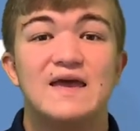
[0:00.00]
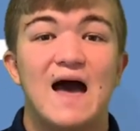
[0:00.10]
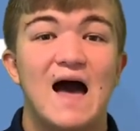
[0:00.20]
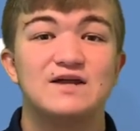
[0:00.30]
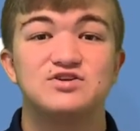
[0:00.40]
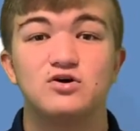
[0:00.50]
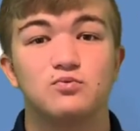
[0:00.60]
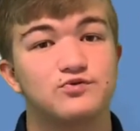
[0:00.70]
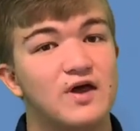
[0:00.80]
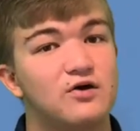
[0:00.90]
I took,
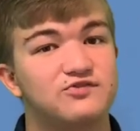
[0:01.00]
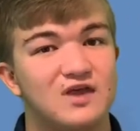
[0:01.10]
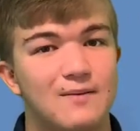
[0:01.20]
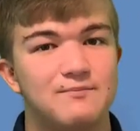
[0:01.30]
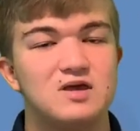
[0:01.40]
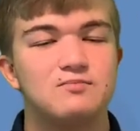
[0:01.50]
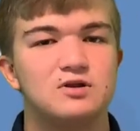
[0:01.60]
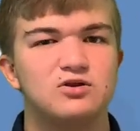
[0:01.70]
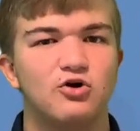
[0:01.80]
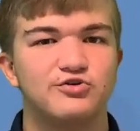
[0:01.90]
was how Sam Pittman
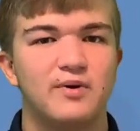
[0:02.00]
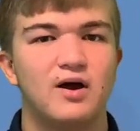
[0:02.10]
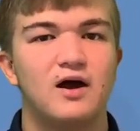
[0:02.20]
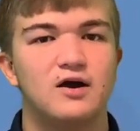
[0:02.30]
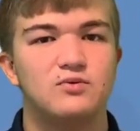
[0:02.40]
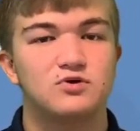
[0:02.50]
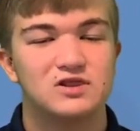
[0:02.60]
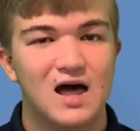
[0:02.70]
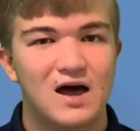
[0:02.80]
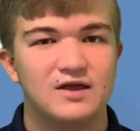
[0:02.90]
talked about how he
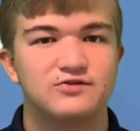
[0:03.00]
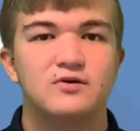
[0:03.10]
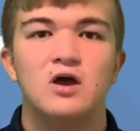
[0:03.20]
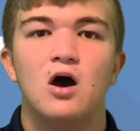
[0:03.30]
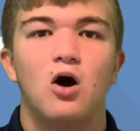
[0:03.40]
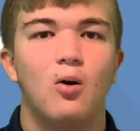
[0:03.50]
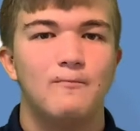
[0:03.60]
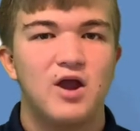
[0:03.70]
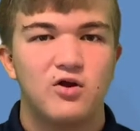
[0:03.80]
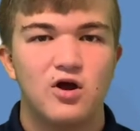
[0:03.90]
relies on
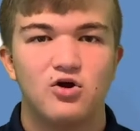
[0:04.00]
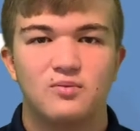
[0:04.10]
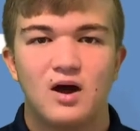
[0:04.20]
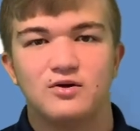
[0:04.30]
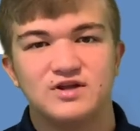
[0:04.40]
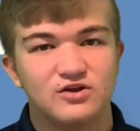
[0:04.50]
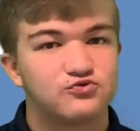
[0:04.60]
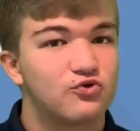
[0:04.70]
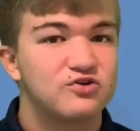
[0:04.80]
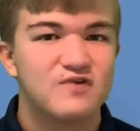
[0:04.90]
Barry Odom, how he takes
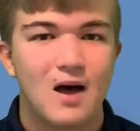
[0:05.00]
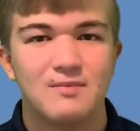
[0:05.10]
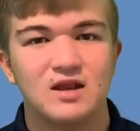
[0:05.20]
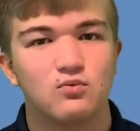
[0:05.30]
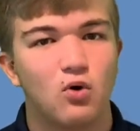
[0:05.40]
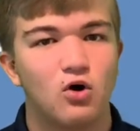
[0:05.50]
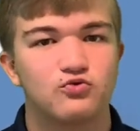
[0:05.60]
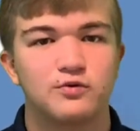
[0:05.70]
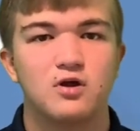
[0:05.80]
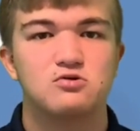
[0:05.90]
45-minute walks
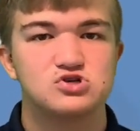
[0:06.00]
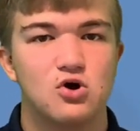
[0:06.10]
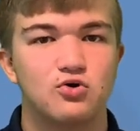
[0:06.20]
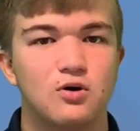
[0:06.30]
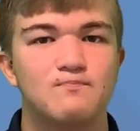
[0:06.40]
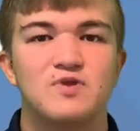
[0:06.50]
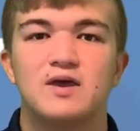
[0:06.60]
with Coach Odom.